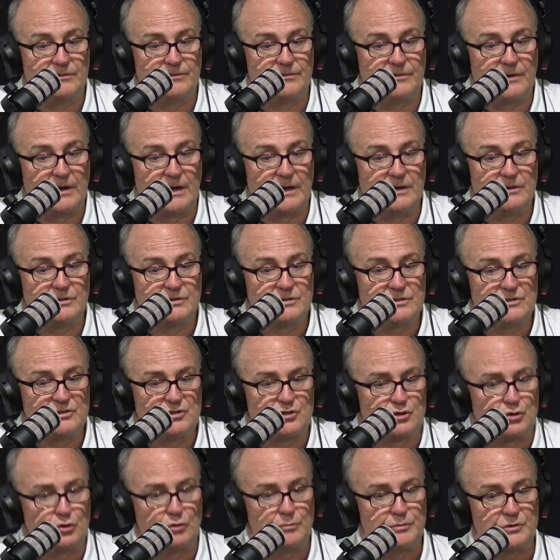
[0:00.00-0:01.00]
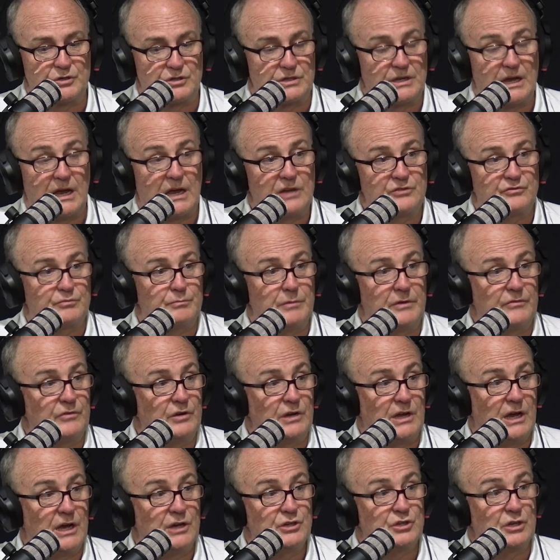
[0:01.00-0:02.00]
face superstars from
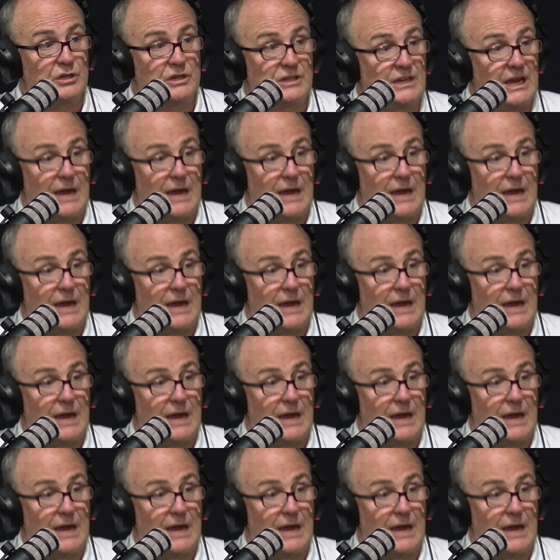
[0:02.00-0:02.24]
every nation.